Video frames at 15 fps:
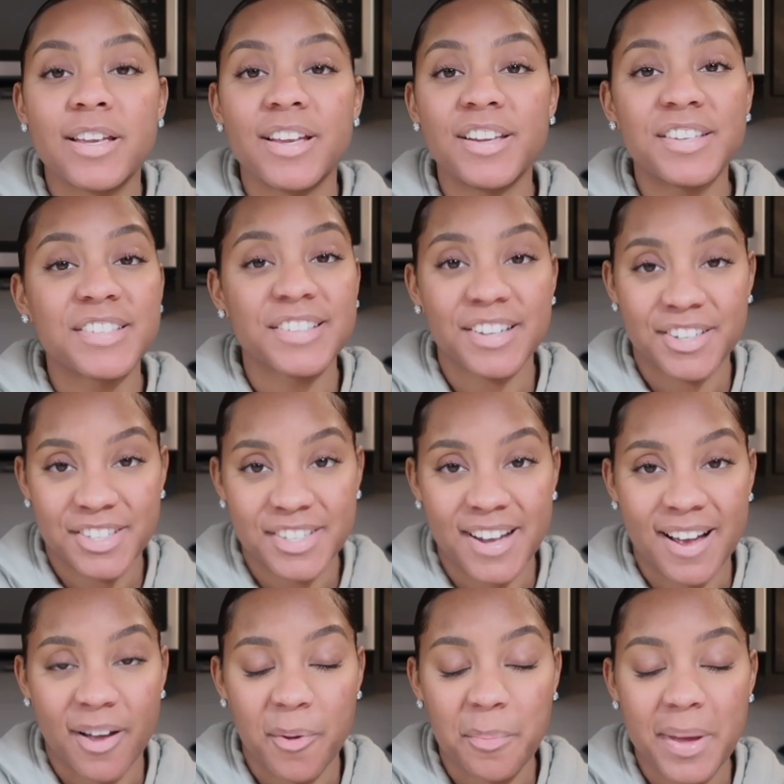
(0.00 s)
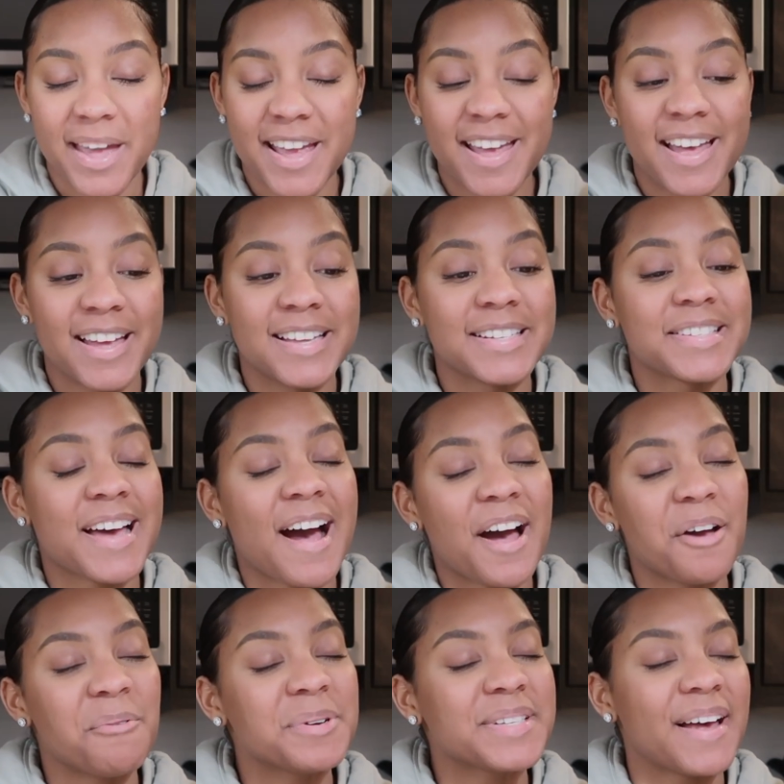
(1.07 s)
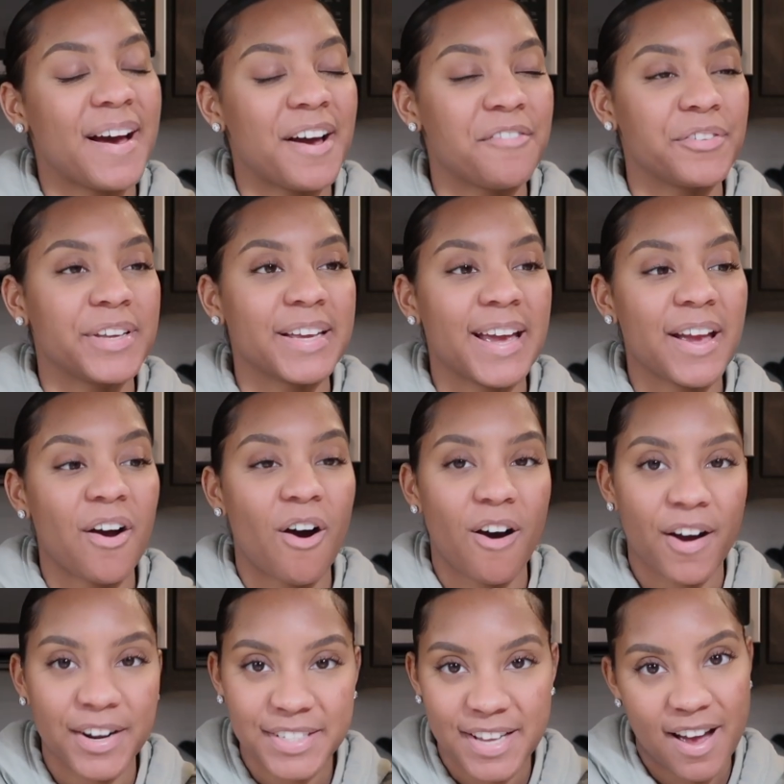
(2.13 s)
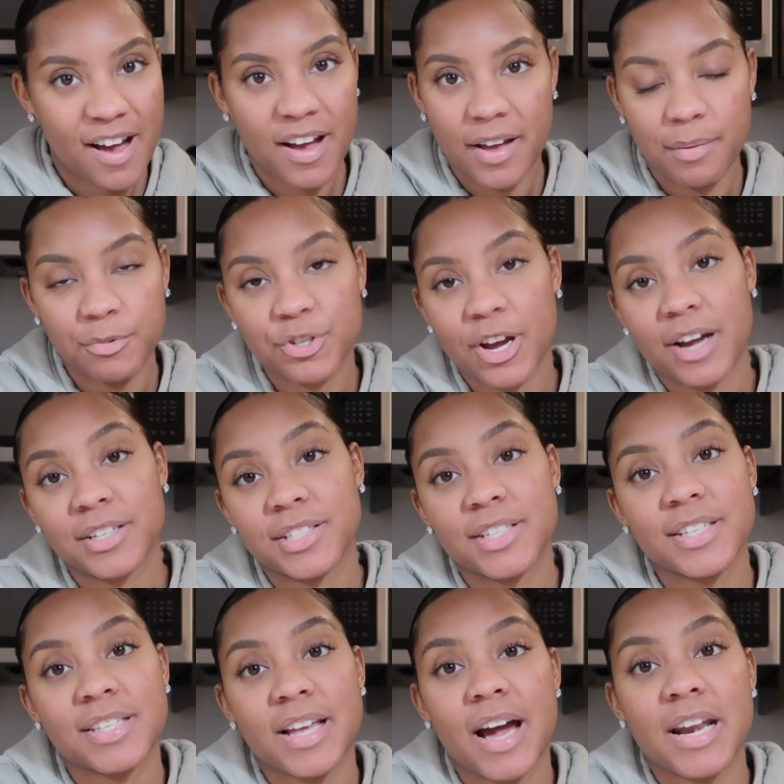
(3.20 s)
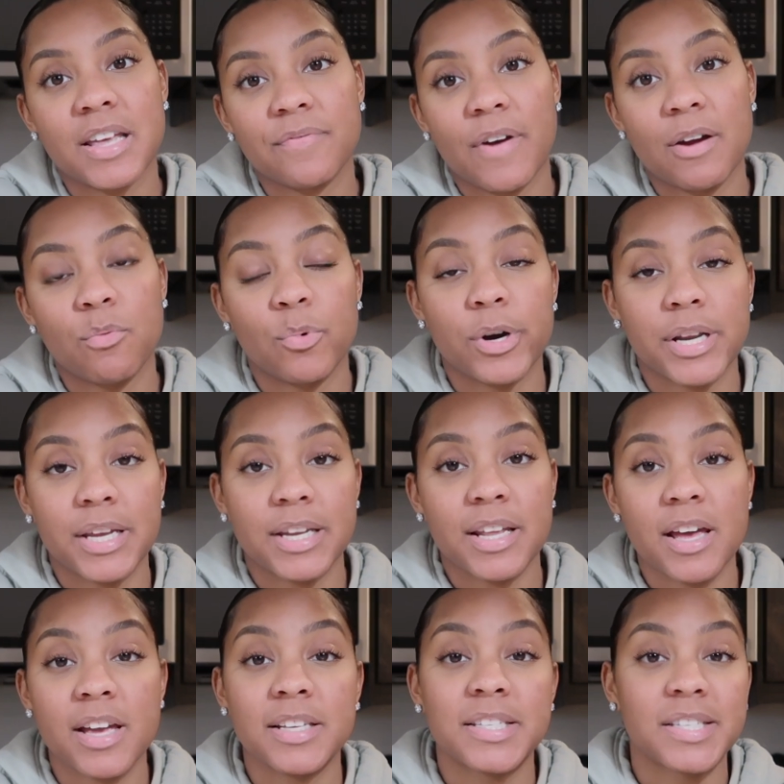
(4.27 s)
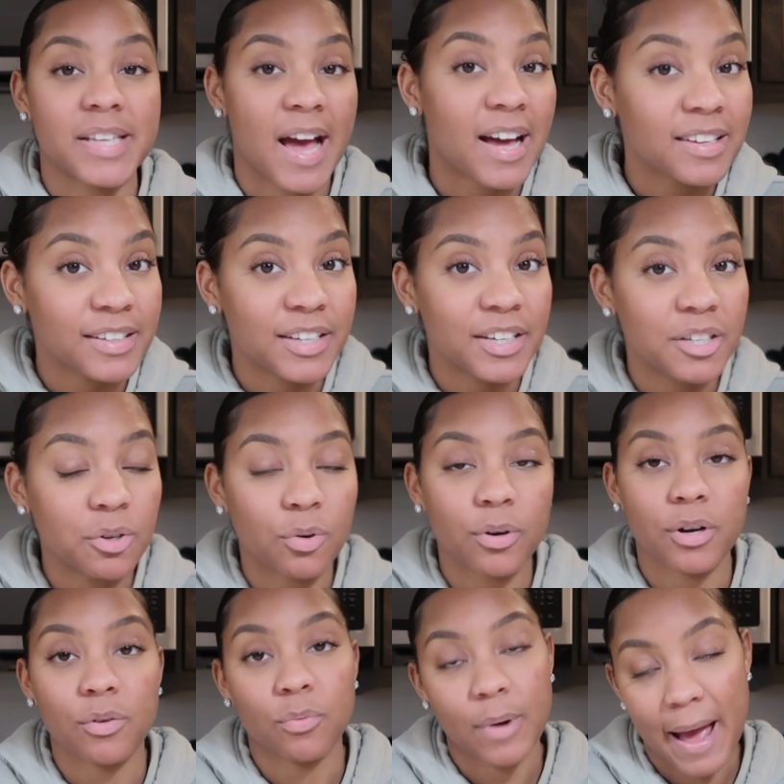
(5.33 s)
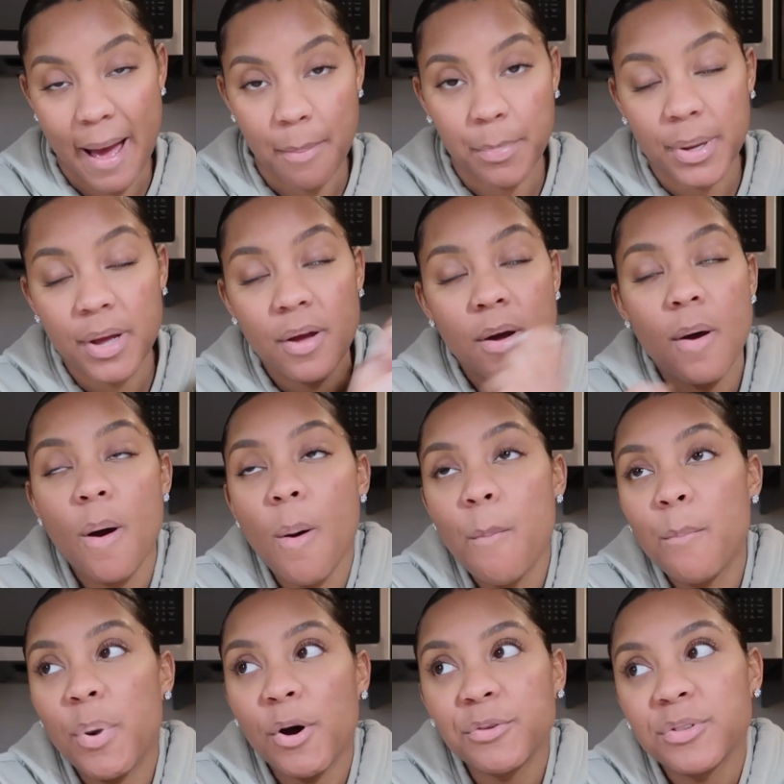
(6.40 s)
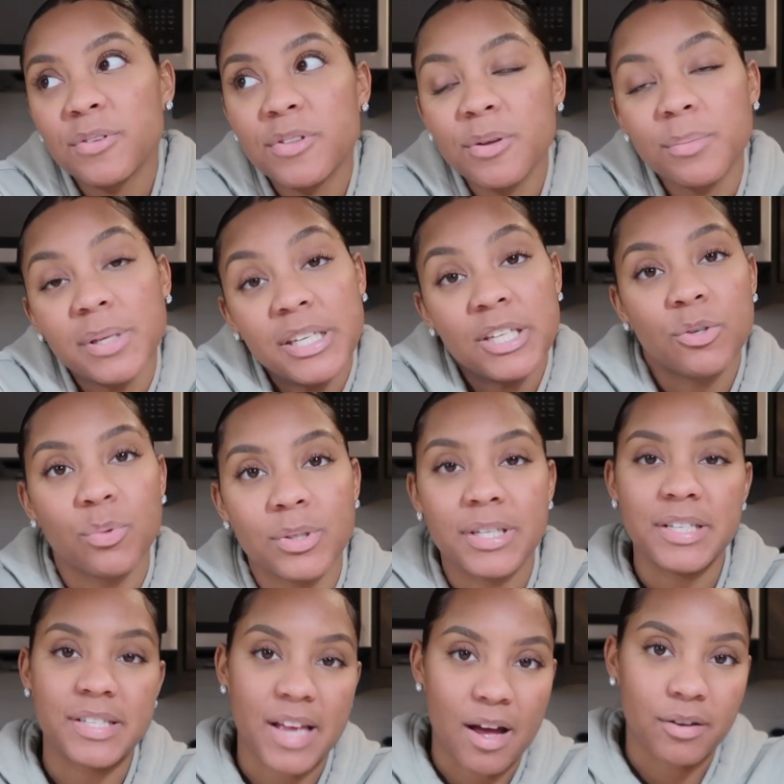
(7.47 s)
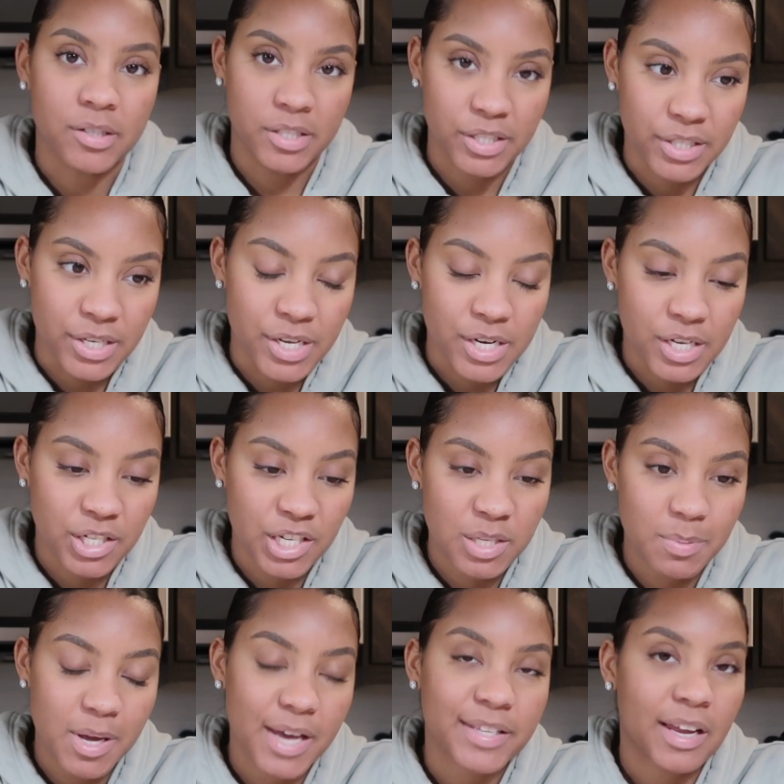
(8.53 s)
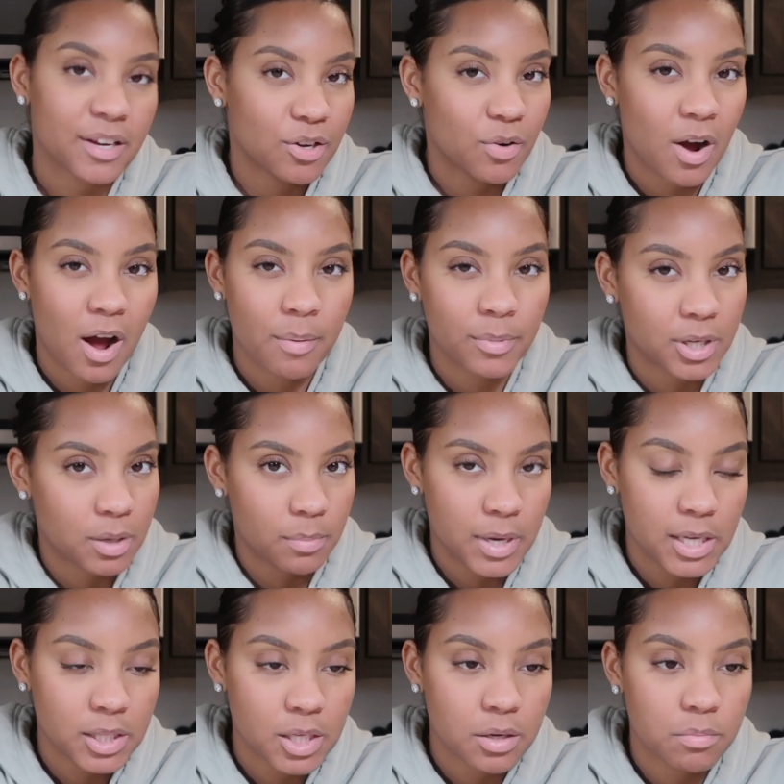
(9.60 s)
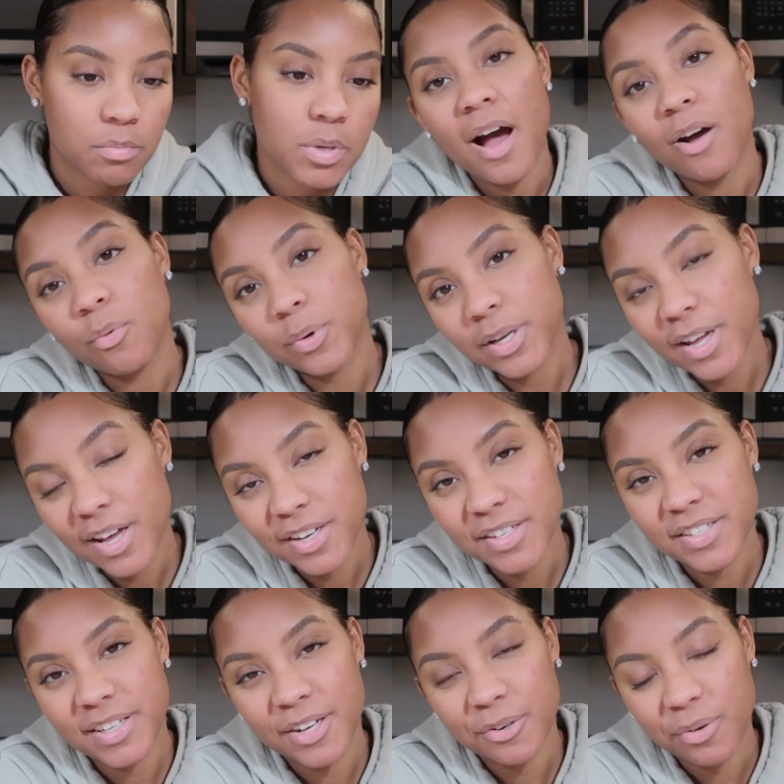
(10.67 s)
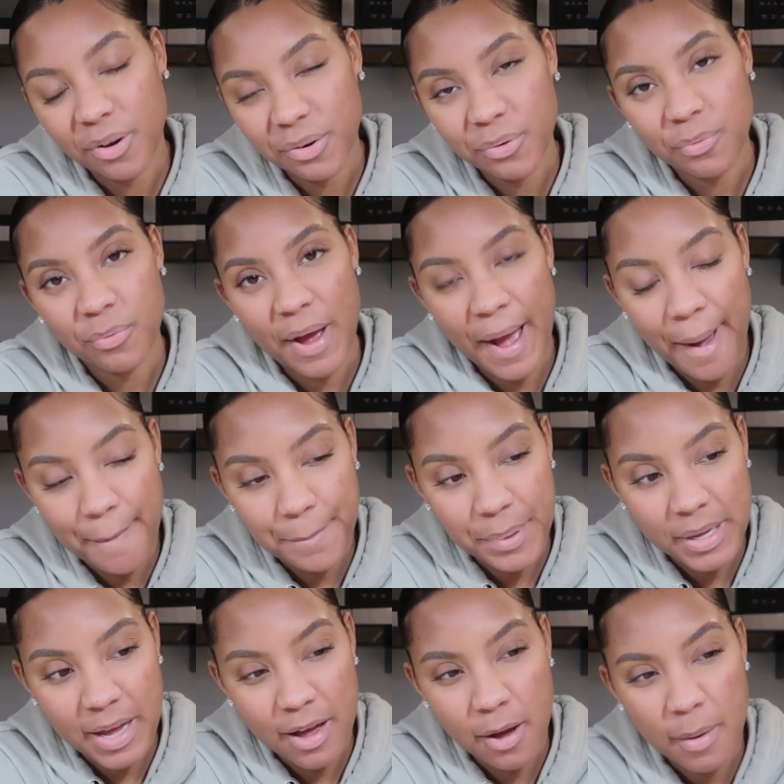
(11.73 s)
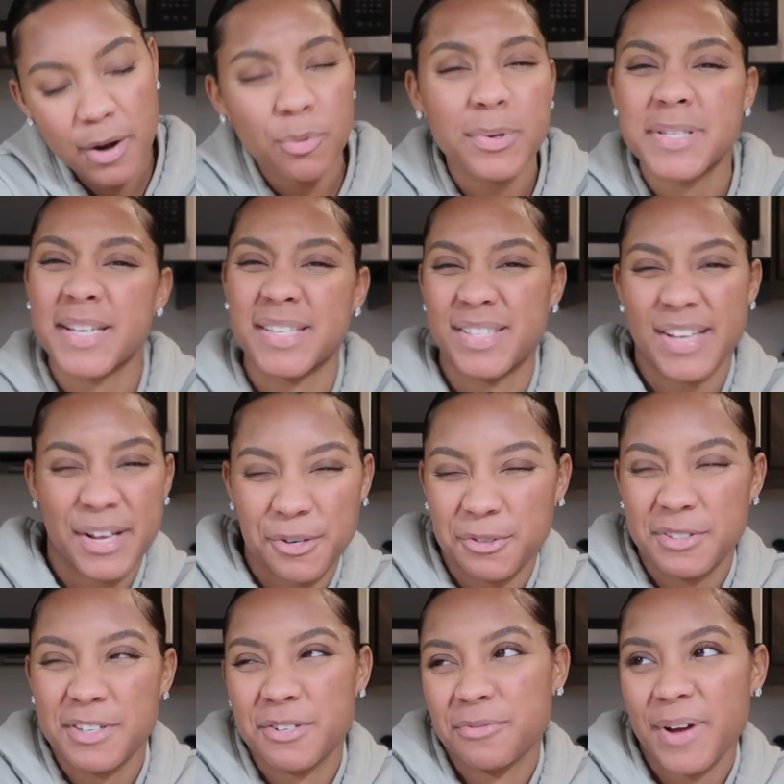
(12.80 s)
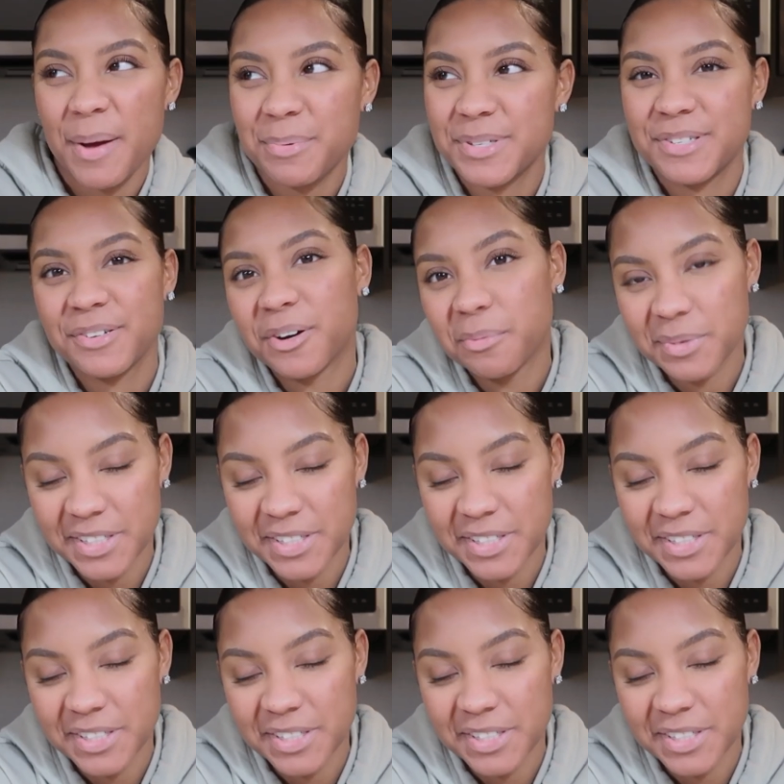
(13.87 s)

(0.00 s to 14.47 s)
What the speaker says: It is lunchtime, and I was having a hard time trying to decide if I wanted a salad or a wrap. Both of them equally sound good just because I know how I'm gonna make them. I went ahead and settled on the wrap. I don't wanna say settled because the wrap is still gonna